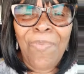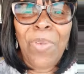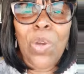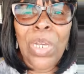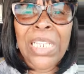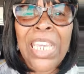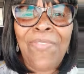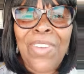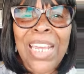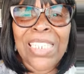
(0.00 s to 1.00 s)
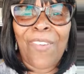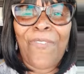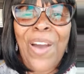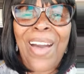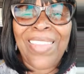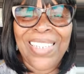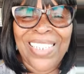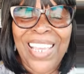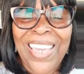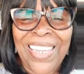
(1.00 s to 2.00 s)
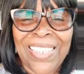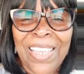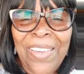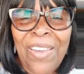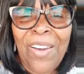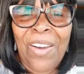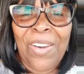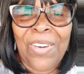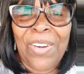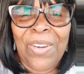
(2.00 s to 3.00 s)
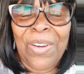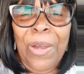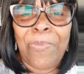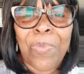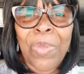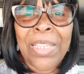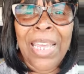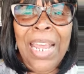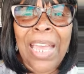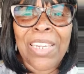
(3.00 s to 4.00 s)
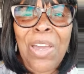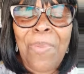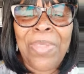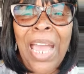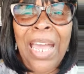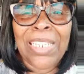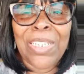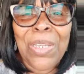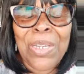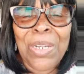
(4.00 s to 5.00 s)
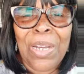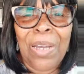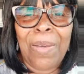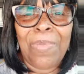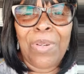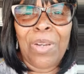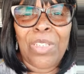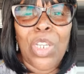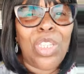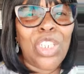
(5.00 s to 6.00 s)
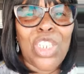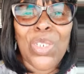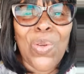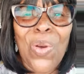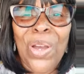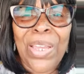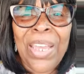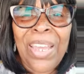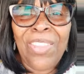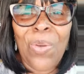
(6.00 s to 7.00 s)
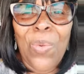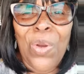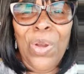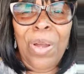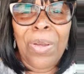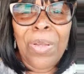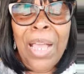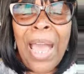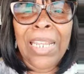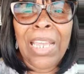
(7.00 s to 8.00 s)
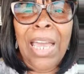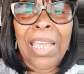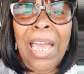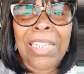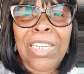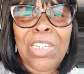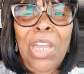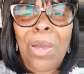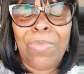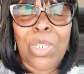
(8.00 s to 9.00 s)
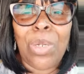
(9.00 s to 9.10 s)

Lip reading: Because even as the Father says, that I come not to destroy the world. I didn't come